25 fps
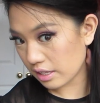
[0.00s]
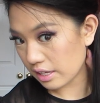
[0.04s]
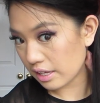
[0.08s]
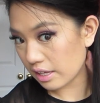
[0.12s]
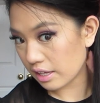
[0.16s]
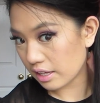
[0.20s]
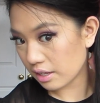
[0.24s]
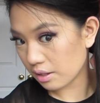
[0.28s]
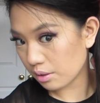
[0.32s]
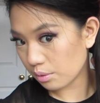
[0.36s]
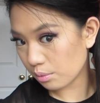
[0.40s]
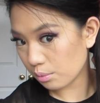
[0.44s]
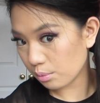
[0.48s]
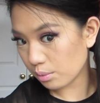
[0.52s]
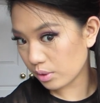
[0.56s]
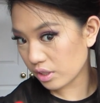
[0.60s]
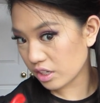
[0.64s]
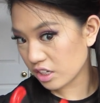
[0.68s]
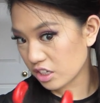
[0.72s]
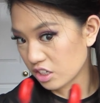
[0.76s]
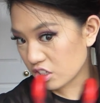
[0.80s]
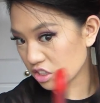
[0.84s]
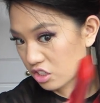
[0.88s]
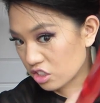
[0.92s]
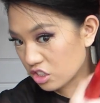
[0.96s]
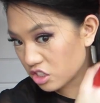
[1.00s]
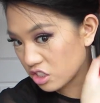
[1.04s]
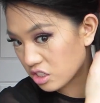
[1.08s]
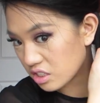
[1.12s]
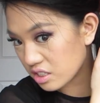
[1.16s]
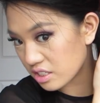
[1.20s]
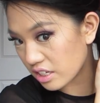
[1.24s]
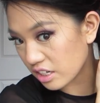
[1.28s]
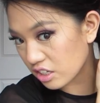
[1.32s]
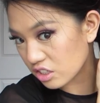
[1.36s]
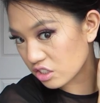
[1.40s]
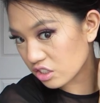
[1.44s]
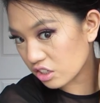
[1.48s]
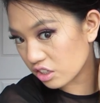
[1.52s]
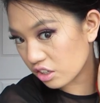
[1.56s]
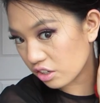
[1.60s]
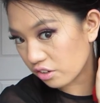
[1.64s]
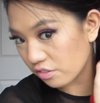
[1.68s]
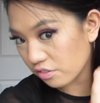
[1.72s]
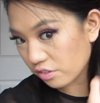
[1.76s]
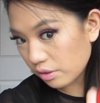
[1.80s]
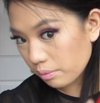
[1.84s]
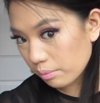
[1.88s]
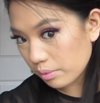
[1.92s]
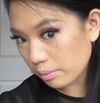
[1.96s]
a 1 inch section
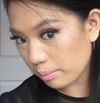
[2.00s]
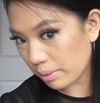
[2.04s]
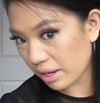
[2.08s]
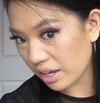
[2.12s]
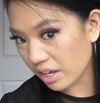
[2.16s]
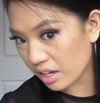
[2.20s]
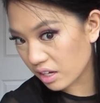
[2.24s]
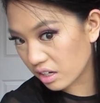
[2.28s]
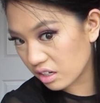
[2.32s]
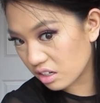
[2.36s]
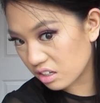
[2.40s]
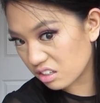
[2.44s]
from the back,